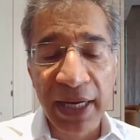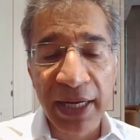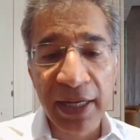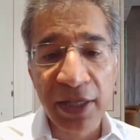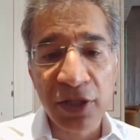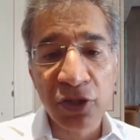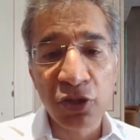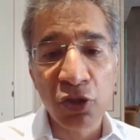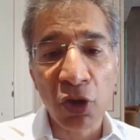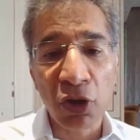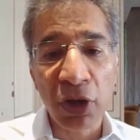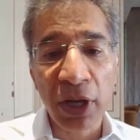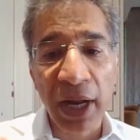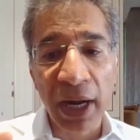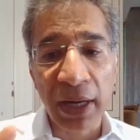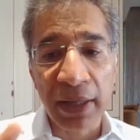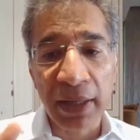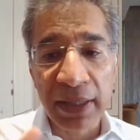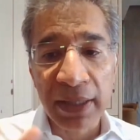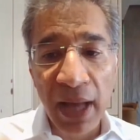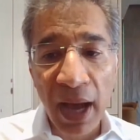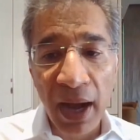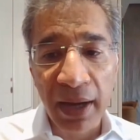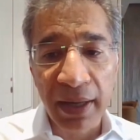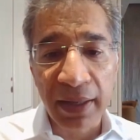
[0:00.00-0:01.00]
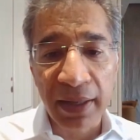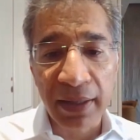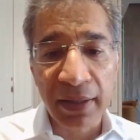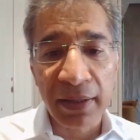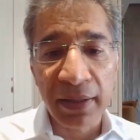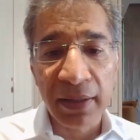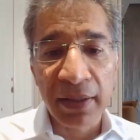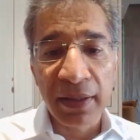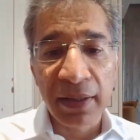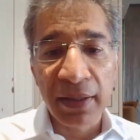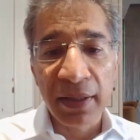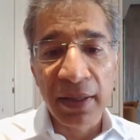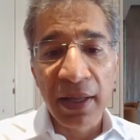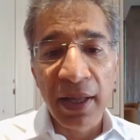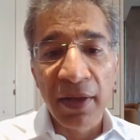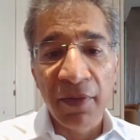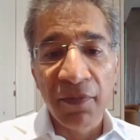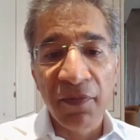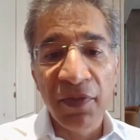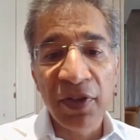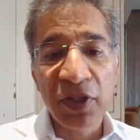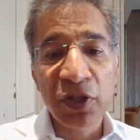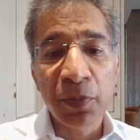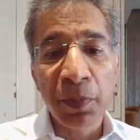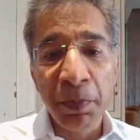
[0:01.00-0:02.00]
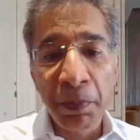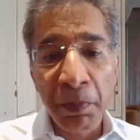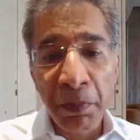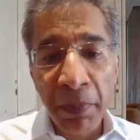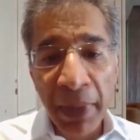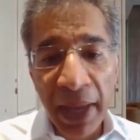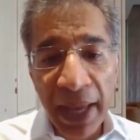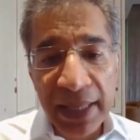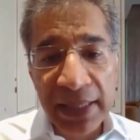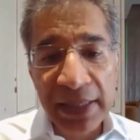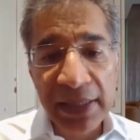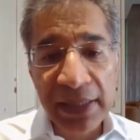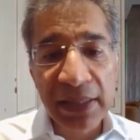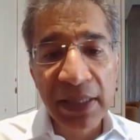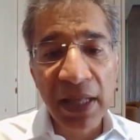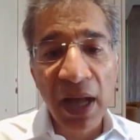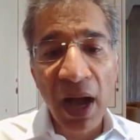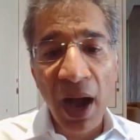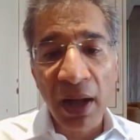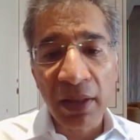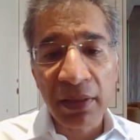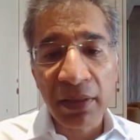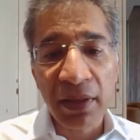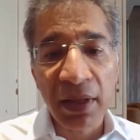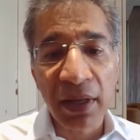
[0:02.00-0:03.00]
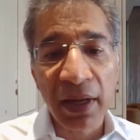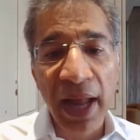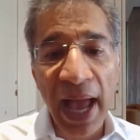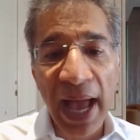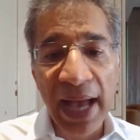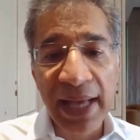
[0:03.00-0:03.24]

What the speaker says: It is your conduct which makes the other